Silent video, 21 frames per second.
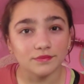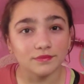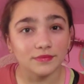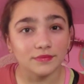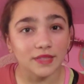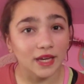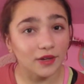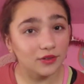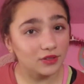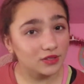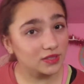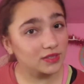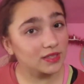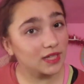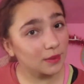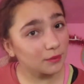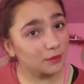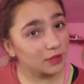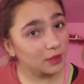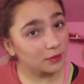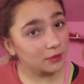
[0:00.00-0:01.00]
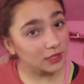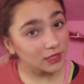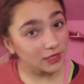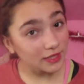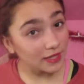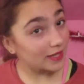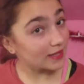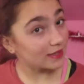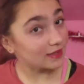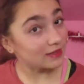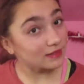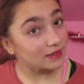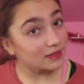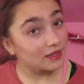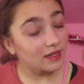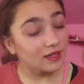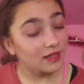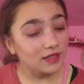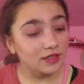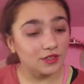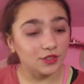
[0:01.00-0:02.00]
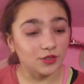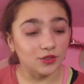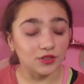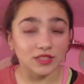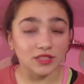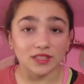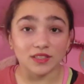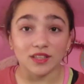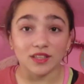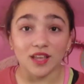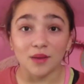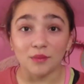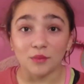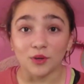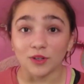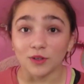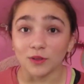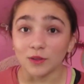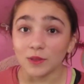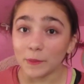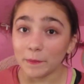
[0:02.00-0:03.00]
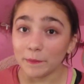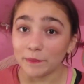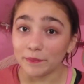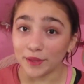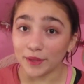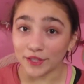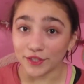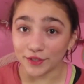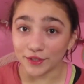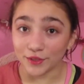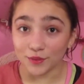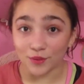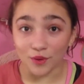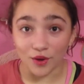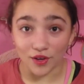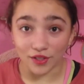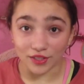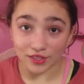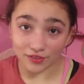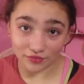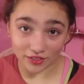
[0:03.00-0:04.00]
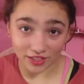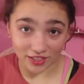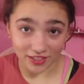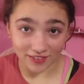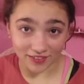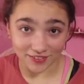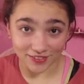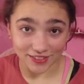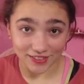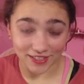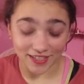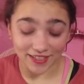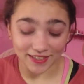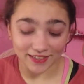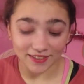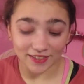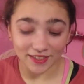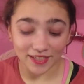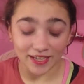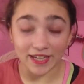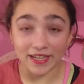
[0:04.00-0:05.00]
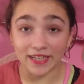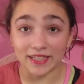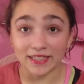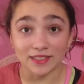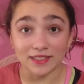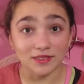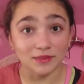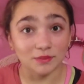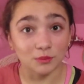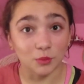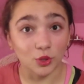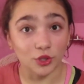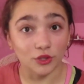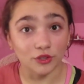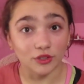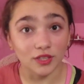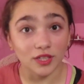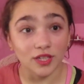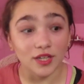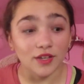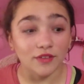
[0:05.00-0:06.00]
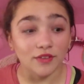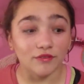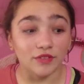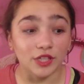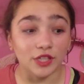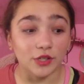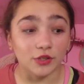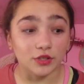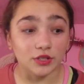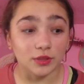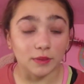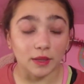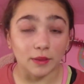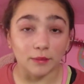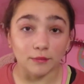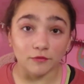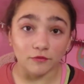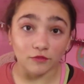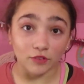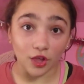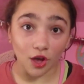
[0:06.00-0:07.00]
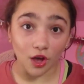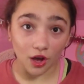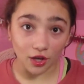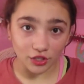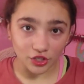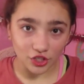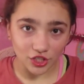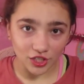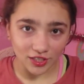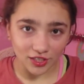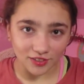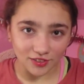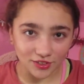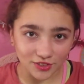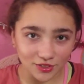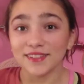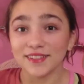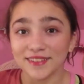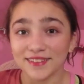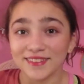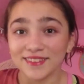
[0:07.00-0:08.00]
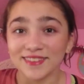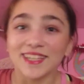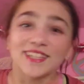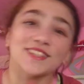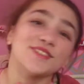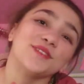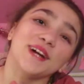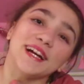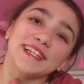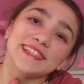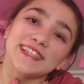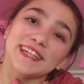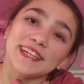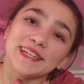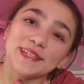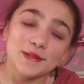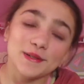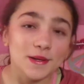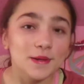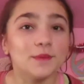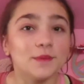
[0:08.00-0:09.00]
now is the time when I'm going to get it. You'll see a lot more better quality videos then and more videos on my vlog channel. So thanks for watching.